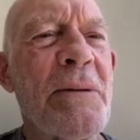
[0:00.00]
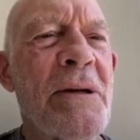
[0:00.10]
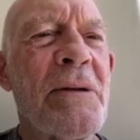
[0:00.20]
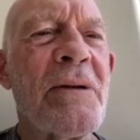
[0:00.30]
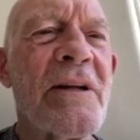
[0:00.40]
and
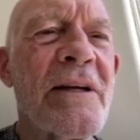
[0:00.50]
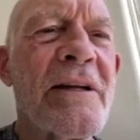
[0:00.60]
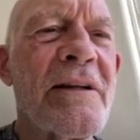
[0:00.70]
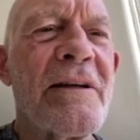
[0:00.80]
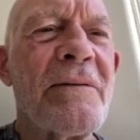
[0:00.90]

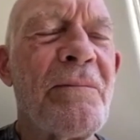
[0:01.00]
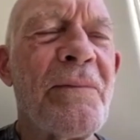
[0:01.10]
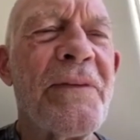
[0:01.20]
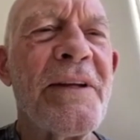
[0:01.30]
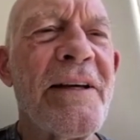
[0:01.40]

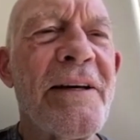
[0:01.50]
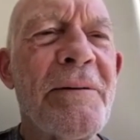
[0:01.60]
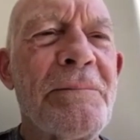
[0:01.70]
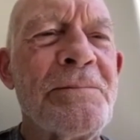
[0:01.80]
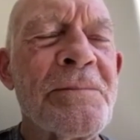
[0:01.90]

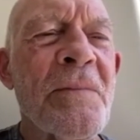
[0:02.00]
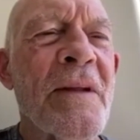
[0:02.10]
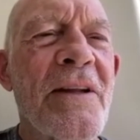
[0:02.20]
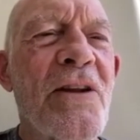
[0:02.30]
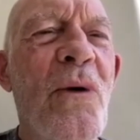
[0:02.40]
the
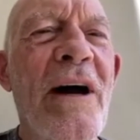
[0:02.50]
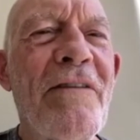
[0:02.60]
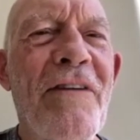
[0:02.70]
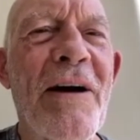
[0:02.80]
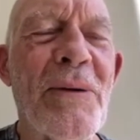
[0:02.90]

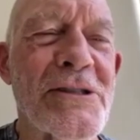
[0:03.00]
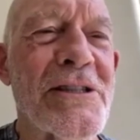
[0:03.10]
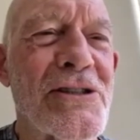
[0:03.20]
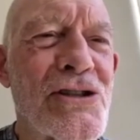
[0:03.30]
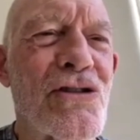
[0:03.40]
Wi-Fi
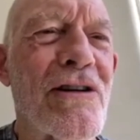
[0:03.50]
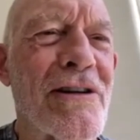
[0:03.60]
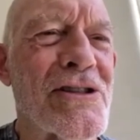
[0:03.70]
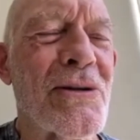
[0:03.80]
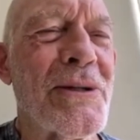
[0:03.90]
wasn't as strong,
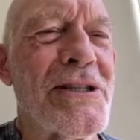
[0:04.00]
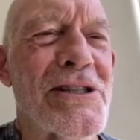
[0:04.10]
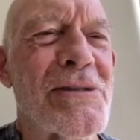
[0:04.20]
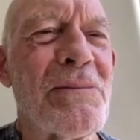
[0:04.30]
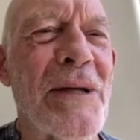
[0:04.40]
so we
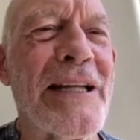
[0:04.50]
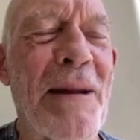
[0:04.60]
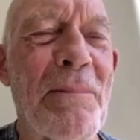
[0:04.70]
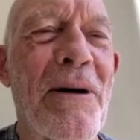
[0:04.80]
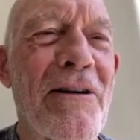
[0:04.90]
just made
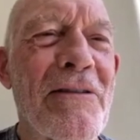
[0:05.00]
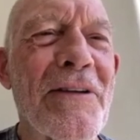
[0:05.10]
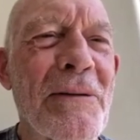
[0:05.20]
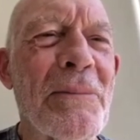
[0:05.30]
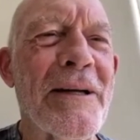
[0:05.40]
that part of
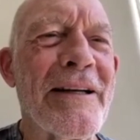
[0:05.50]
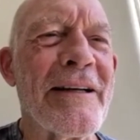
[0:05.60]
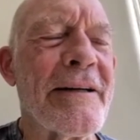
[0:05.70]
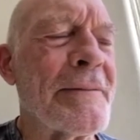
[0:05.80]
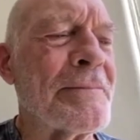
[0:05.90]
it. But
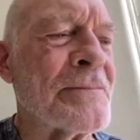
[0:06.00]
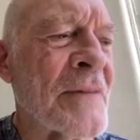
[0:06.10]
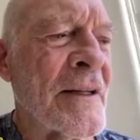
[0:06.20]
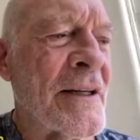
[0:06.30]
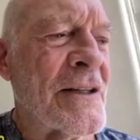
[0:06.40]

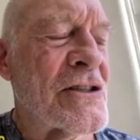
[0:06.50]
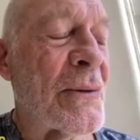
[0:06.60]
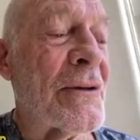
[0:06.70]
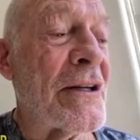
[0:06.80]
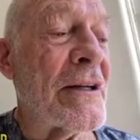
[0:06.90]
so
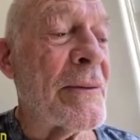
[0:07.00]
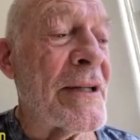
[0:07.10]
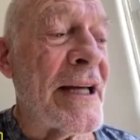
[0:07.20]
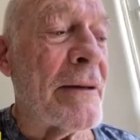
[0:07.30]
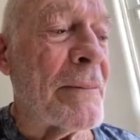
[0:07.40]
we were dealing with
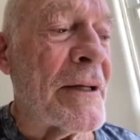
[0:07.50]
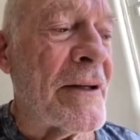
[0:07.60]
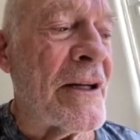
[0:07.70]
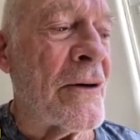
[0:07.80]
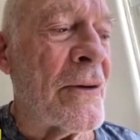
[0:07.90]
that. But
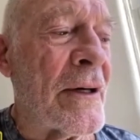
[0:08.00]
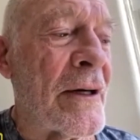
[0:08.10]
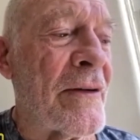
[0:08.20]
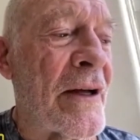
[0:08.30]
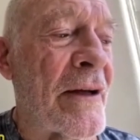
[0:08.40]
you
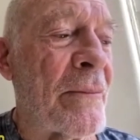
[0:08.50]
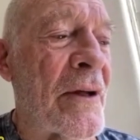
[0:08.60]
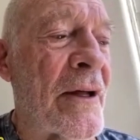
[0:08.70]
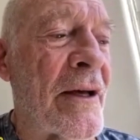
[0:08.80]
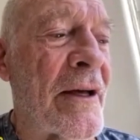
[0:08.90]
know,
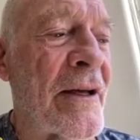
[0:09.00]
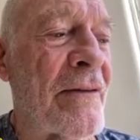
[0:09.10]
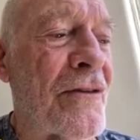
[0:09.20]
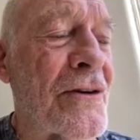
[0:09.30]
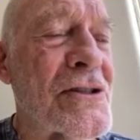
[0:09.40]

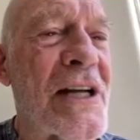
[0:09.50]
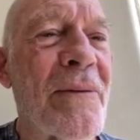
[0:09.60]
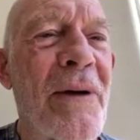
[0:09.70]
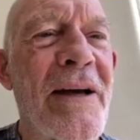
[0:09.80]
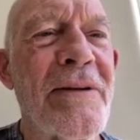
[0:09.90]
at first, I
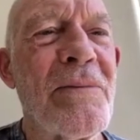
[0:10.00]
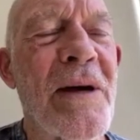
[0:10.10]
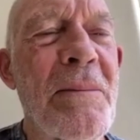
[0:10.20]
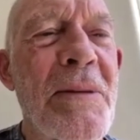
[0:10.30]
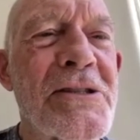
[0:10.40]

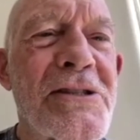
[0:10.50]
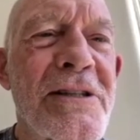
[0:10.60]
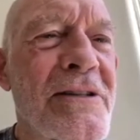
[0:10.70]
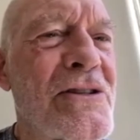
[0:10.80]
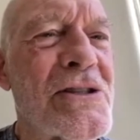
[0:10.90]
missed
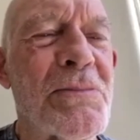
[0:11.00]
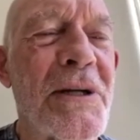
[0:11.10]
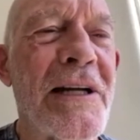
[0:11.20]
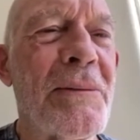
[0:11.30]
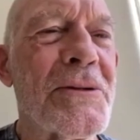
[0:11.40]
just
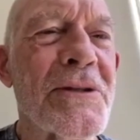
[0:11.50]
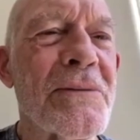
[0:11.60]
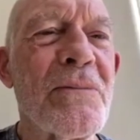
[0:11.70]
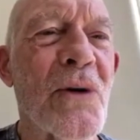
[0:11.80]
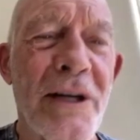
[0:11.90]
being able to
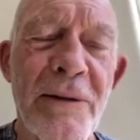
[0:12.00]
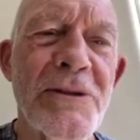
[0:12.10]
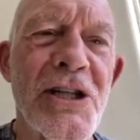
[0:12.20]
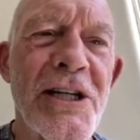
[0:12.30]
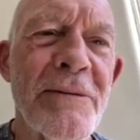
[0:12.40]
work it
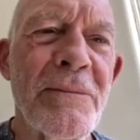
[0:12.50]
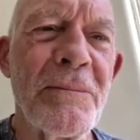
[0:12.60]
with John.